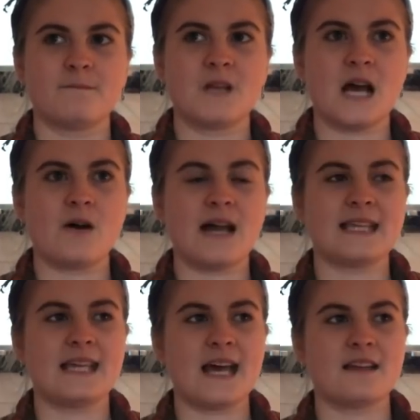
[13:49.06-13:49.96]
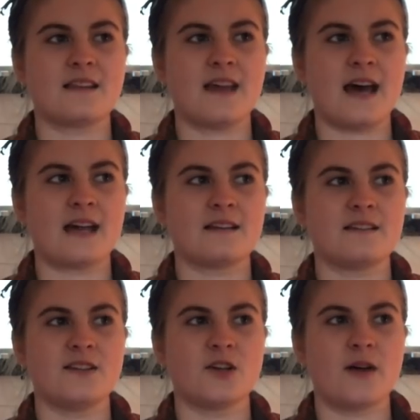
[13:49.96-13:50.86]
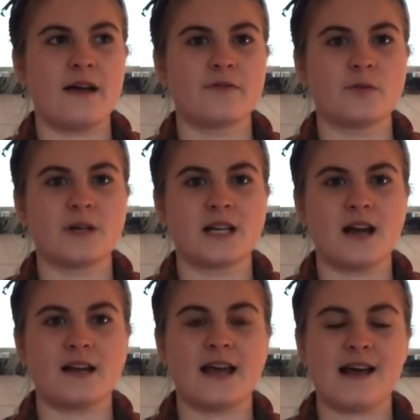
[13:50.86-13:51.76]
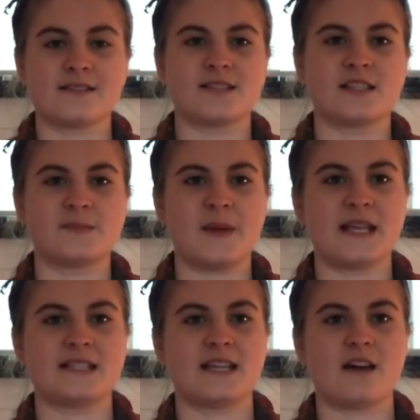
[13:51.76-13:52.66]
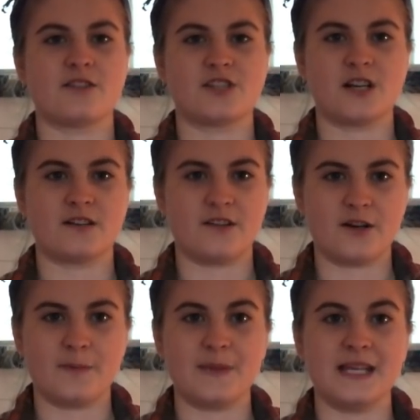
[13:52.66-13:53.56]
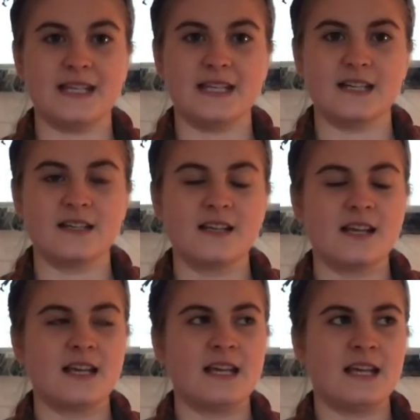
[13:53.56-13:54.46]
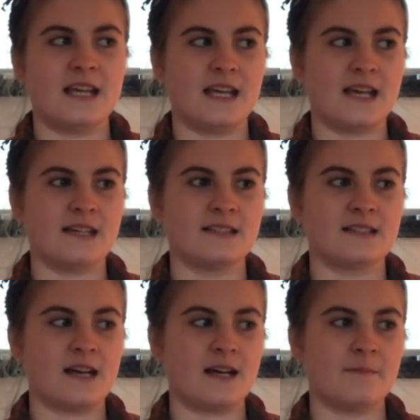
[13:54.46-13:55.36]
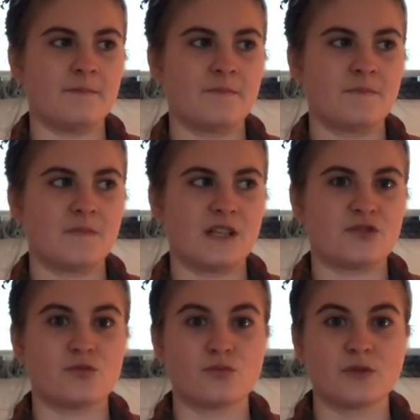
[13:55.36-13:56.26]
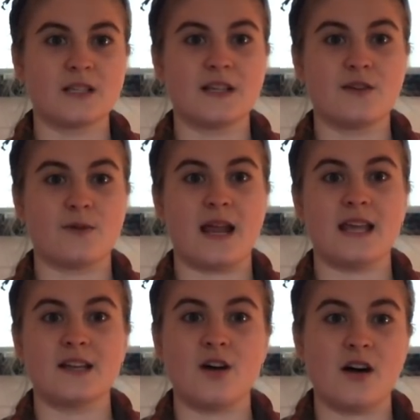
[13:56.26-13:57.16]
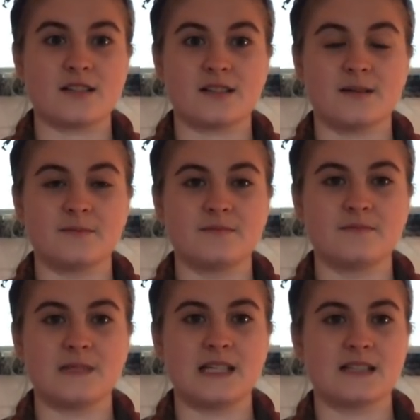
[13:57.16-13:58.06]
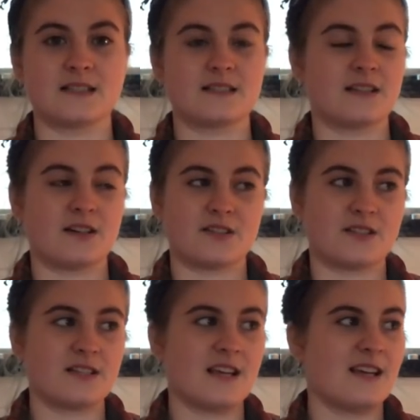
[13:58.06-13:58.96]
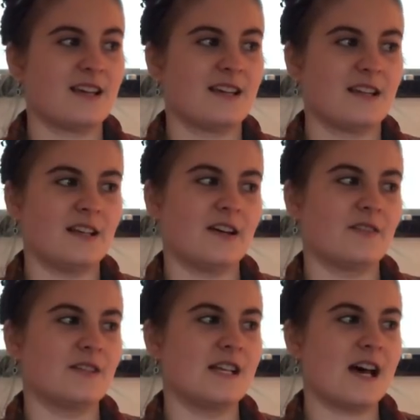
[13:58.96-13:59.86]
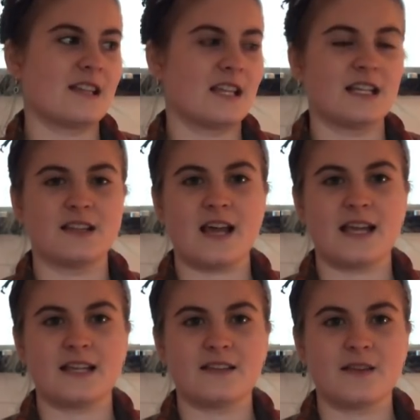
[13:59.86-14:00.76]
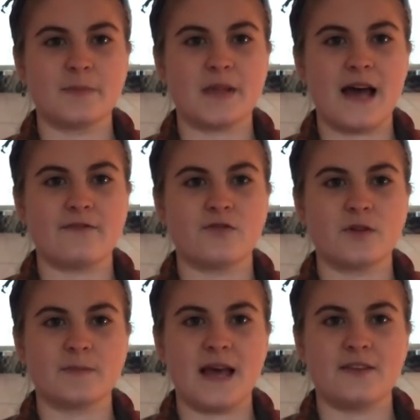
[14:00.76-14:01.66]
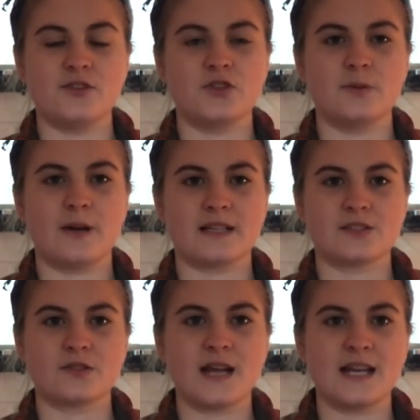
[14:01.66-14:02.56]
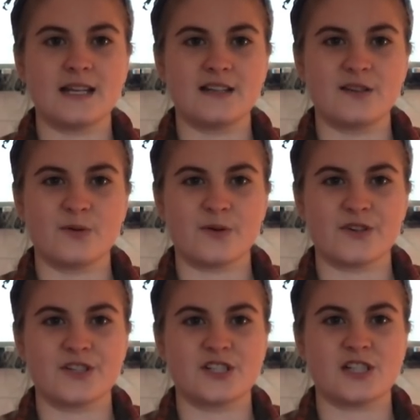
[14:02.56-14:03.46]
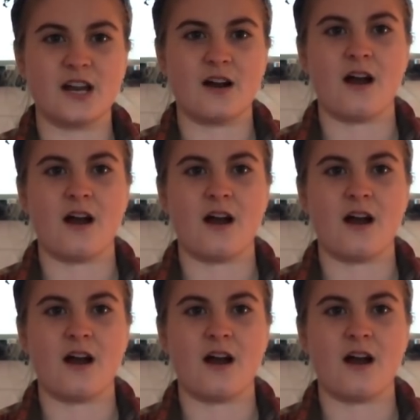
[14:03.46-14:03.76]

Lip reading: Now, I get that, you know, everyone kind of has the space now to share their opinion, and it's really great and awesome. There's, you know, nothing like the platform that YouTube has created in order to share